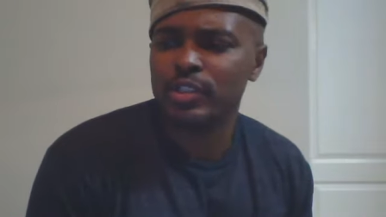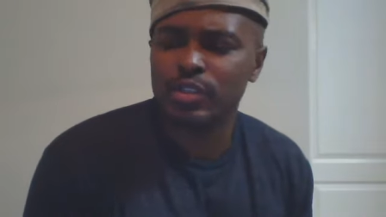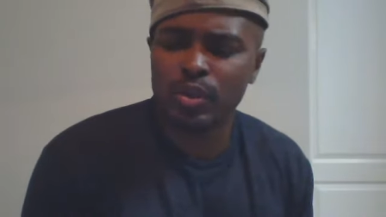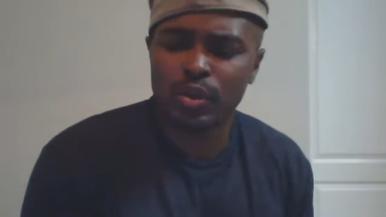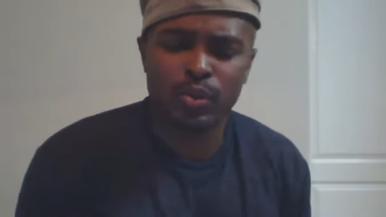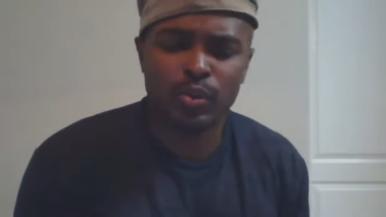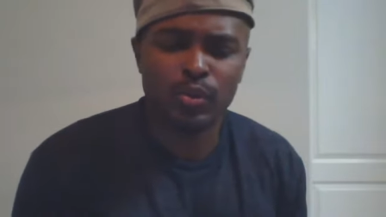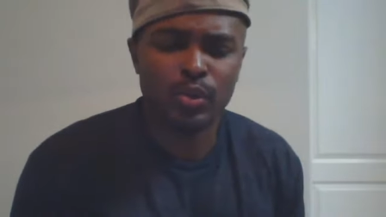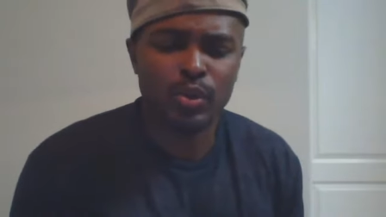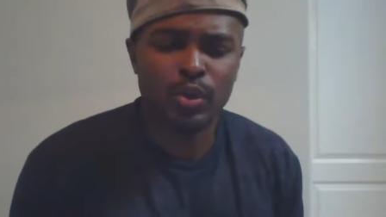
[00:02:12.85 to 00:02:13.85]
So
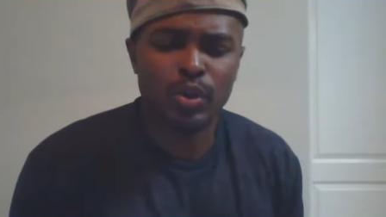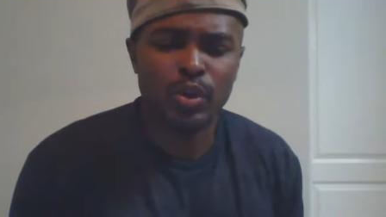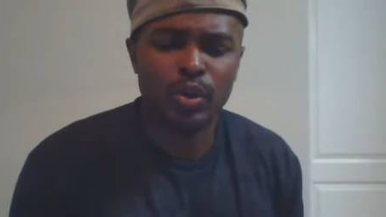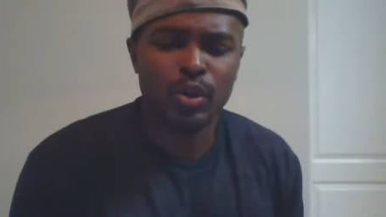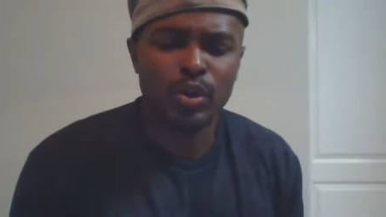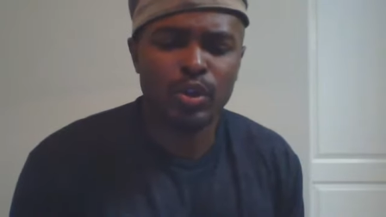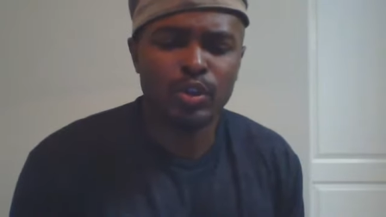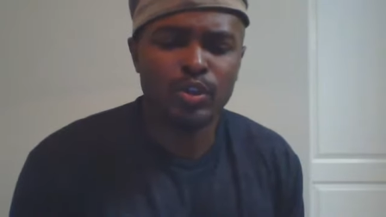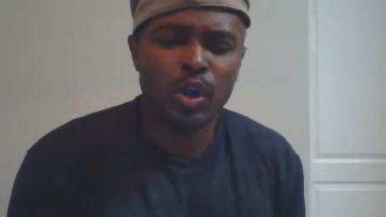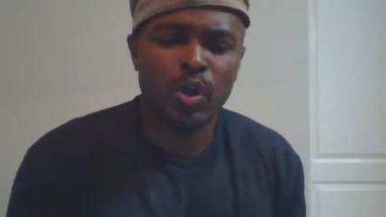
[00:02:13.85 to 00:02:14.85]

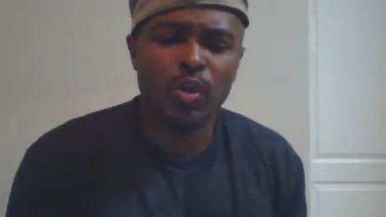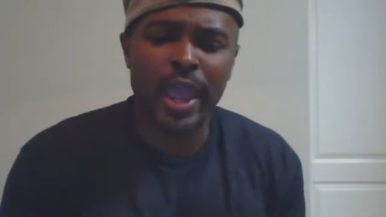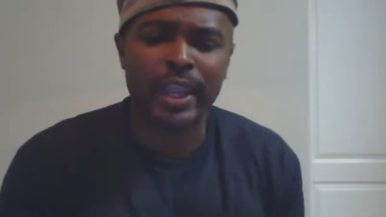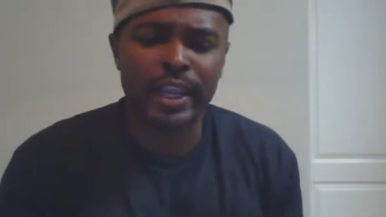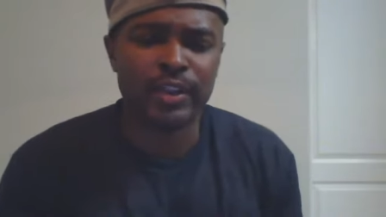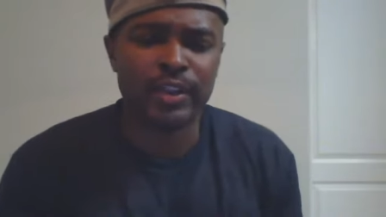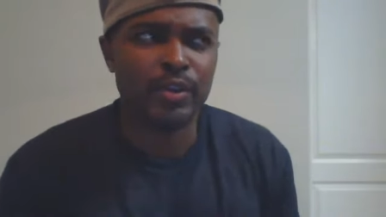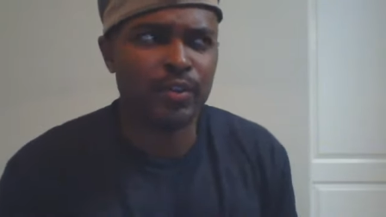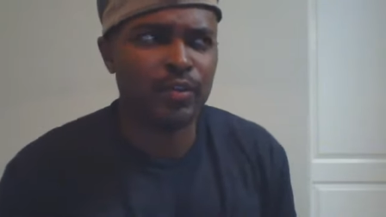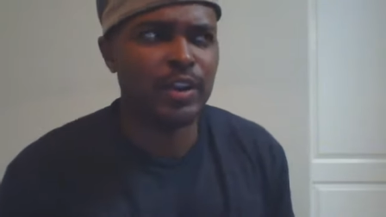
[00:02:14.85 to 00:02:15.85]
don't act
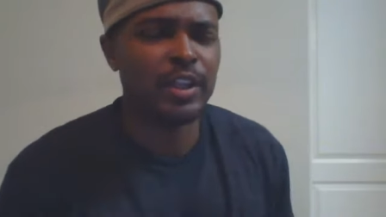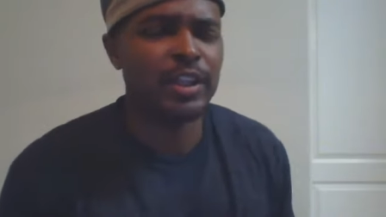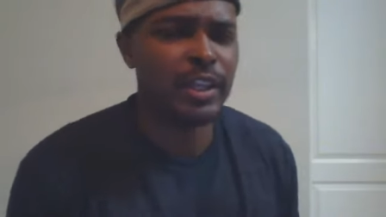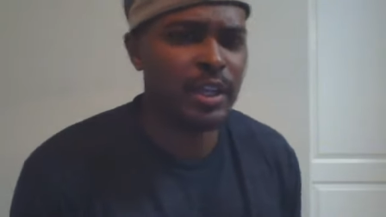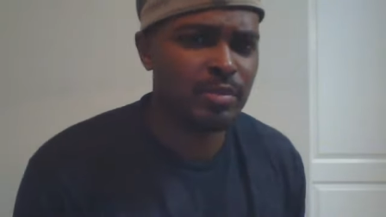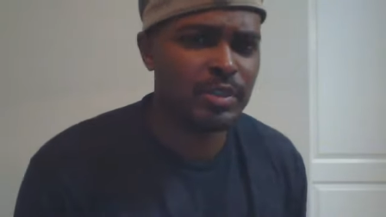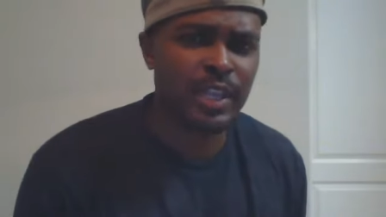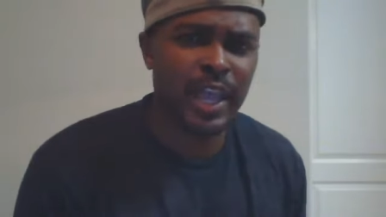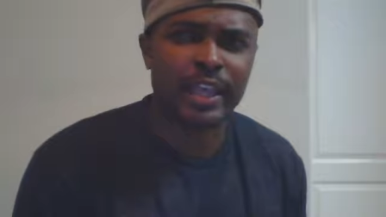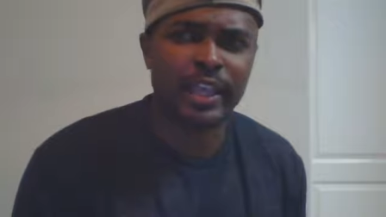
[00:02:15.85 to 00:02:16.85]
ignorant in front of them. Just
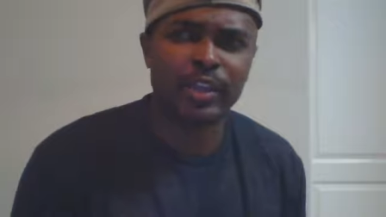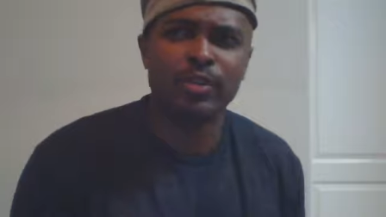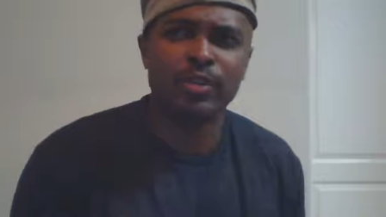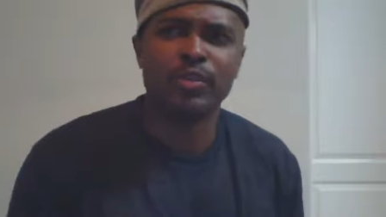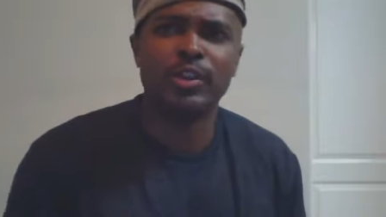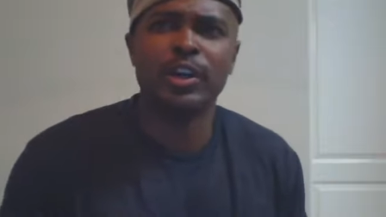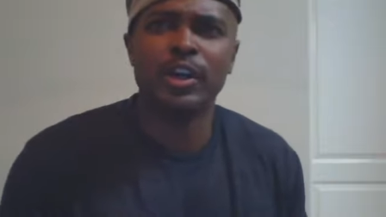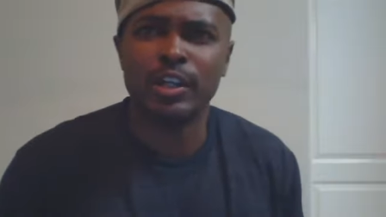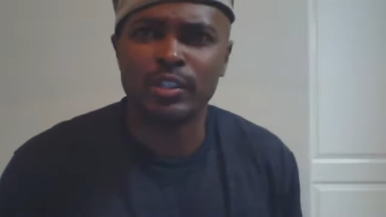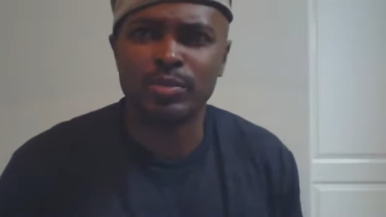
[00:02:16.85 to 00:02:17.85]
act ignorant in front of
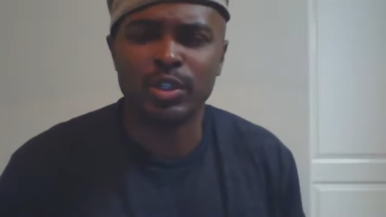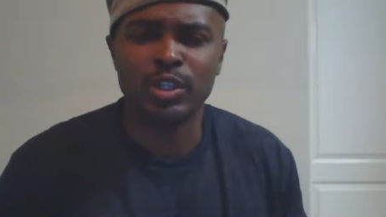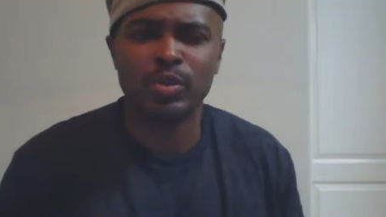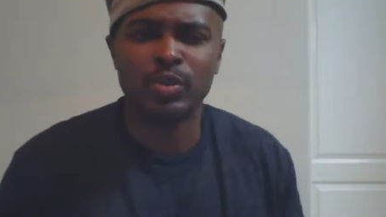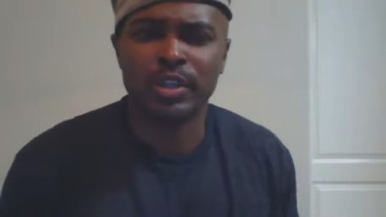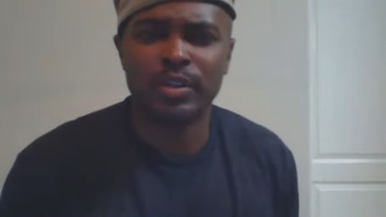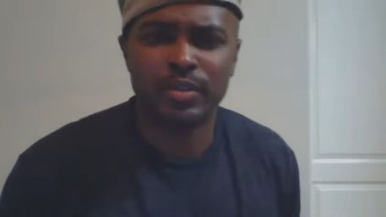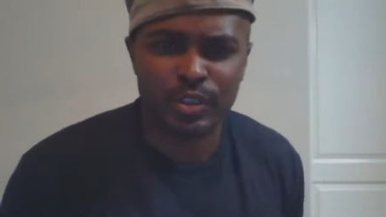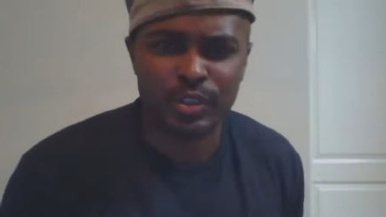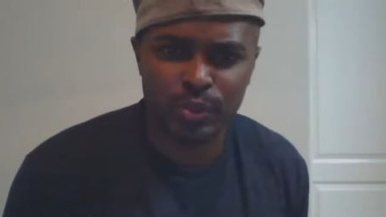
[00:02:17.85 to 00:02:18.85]
us because we're
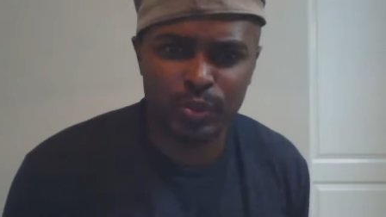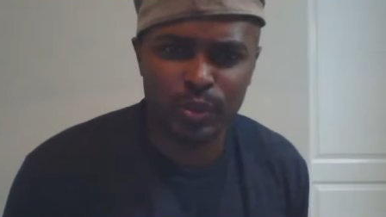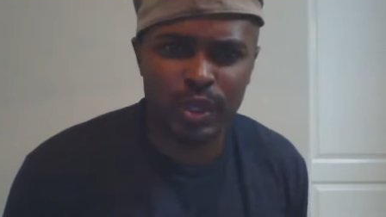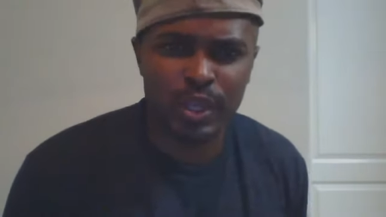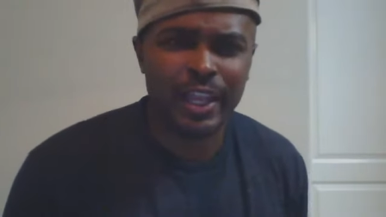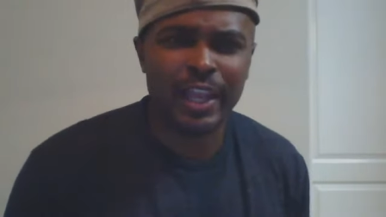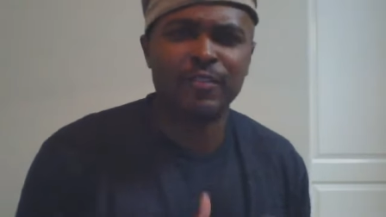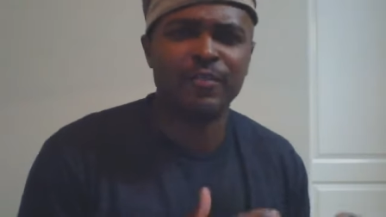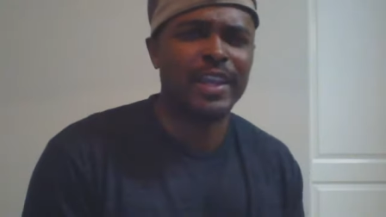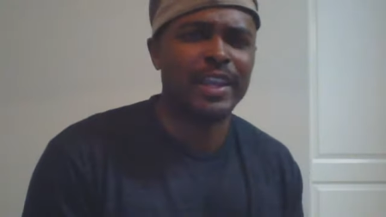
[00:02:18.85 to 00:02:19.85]
ignorant too. Like
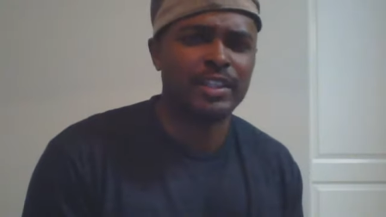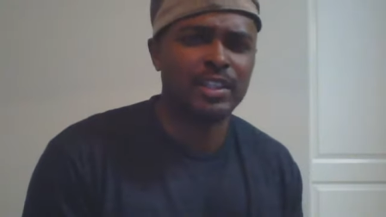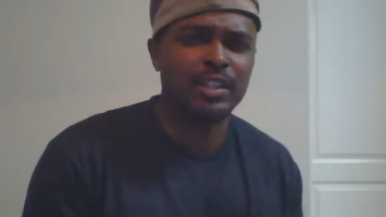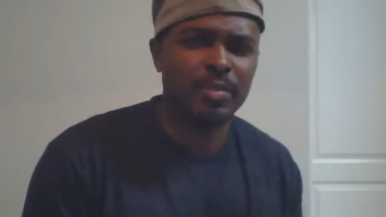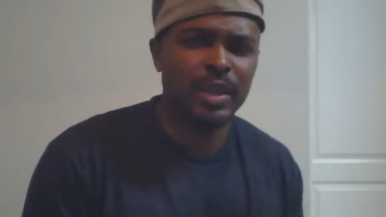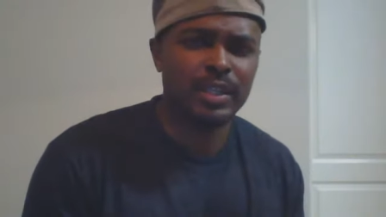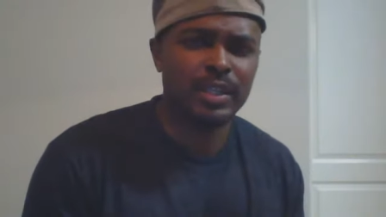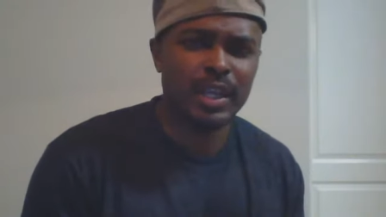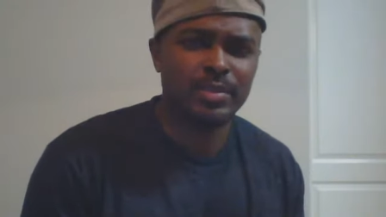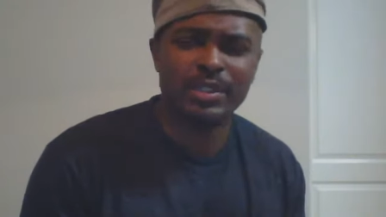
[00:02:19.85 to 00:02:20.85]
fake it till you make it
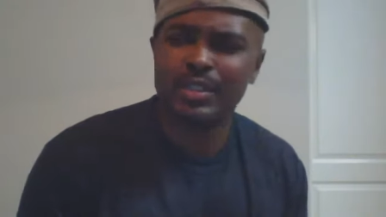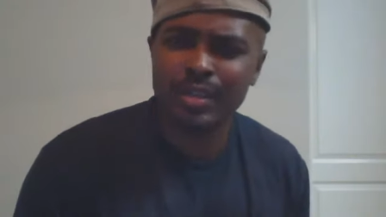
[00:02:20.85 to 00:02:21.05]
type shit.